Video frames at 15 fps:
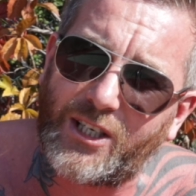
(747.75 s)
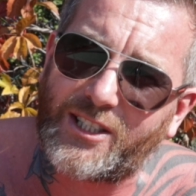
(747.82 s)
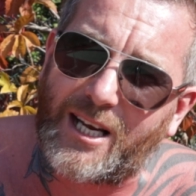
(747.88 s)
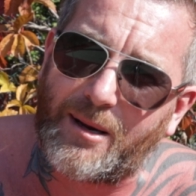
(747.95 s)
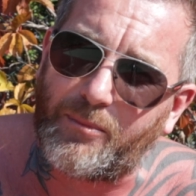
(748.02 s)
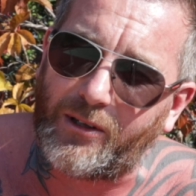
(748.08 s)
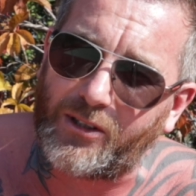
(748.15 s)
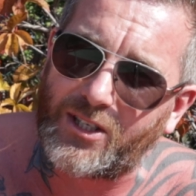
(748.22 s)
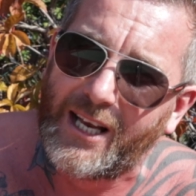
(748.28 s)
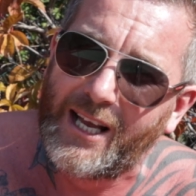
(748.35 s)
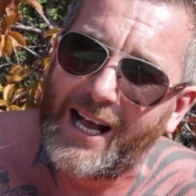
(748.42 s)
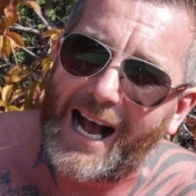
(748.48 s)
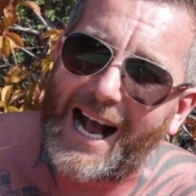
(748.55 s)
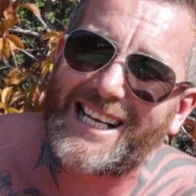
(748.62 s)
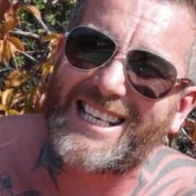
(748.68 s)
examples
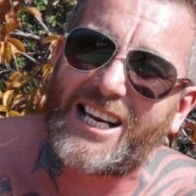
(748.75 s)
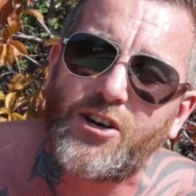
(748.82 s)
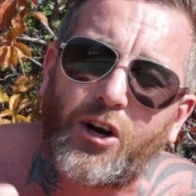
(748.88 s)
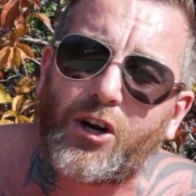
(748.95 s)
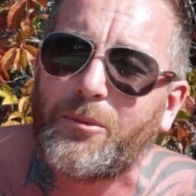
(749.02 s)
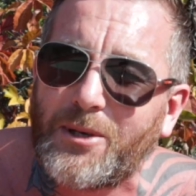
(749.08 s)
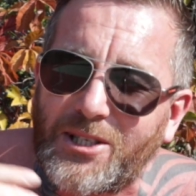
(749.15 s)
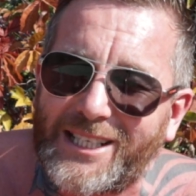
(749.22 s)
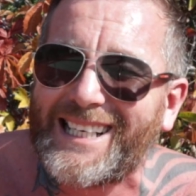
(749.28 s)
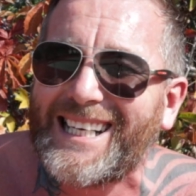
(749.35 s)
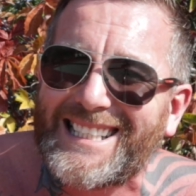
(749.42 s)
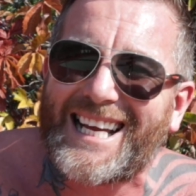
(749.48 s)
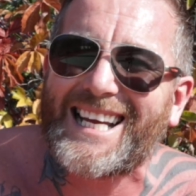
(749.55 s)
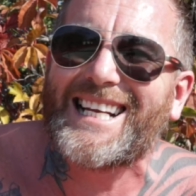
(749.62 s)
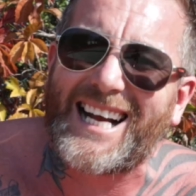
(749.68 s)
as anonymously
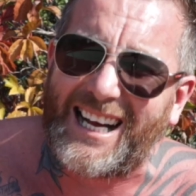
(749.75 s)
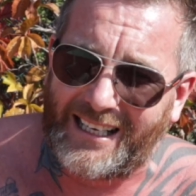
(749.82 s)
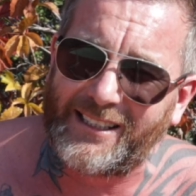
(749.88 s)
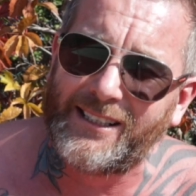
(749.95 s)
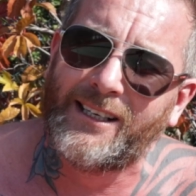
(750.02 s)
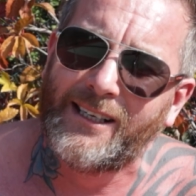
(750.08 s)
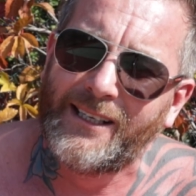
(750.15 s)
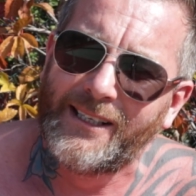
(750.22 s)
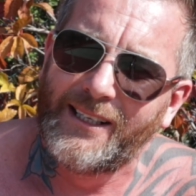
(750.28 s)
as I can